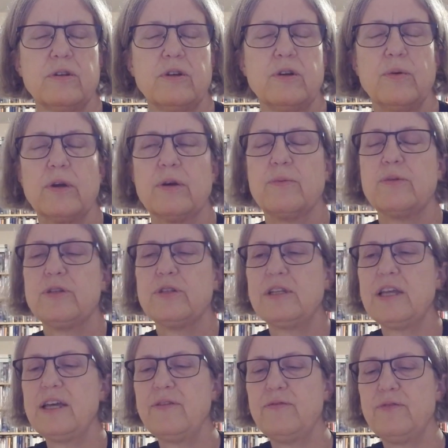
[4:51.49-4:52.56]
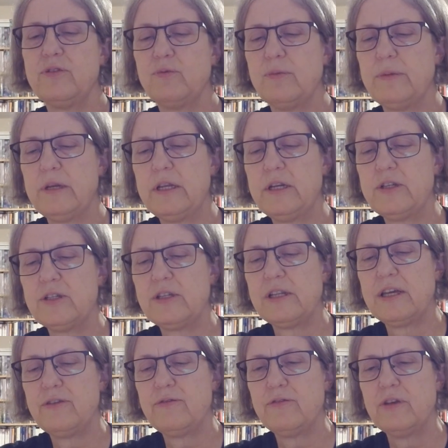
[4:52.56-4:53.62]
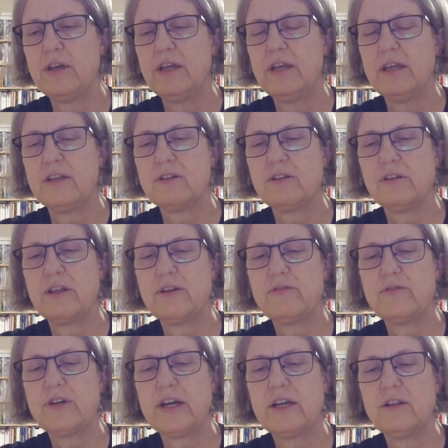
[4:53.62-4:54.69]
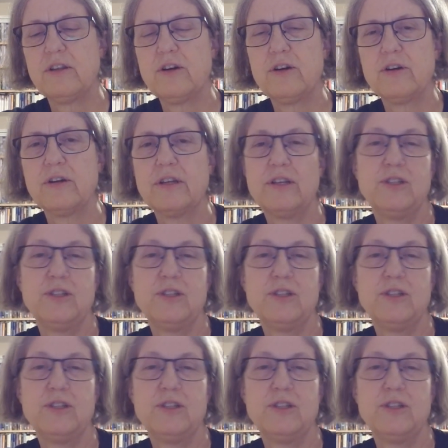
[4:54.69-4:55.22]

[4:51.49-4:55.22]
going on with his life and the women in his life. There's a lot of dialogue.